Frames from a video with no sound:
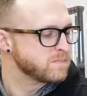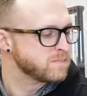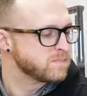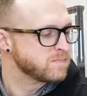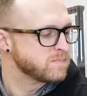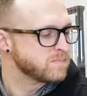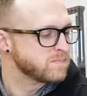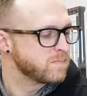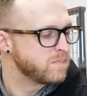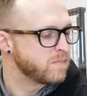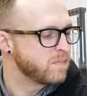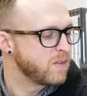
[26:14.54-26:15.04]

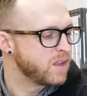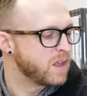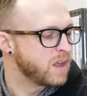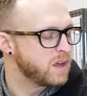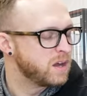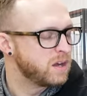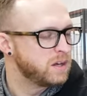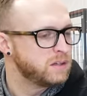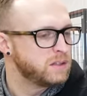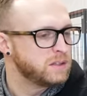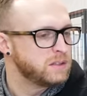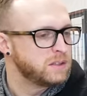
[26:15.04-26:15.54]

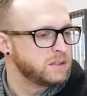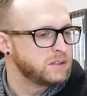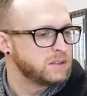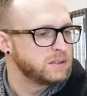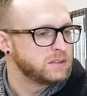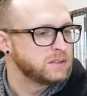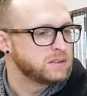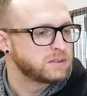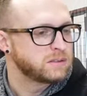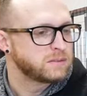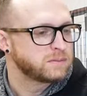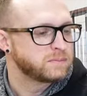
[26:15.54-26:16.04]

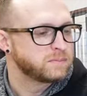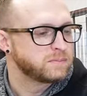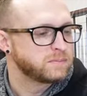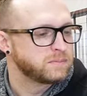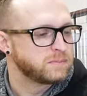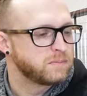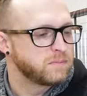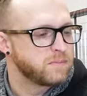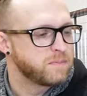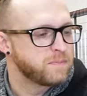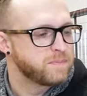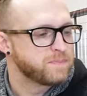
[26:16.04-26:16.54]

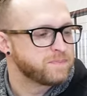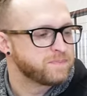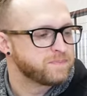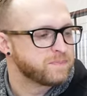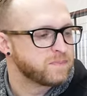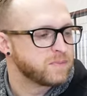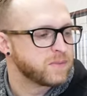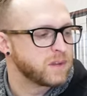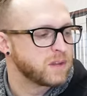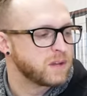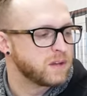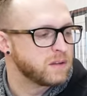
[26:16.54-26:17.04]

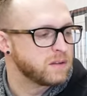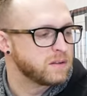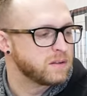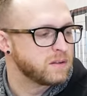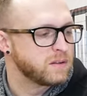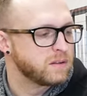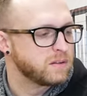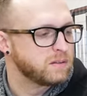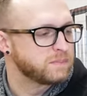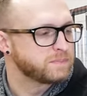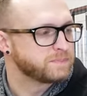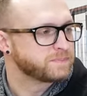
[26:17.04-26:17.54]

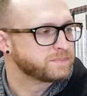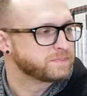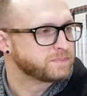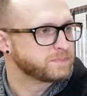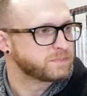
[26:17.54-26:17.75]
No words are spoken by the person on screen.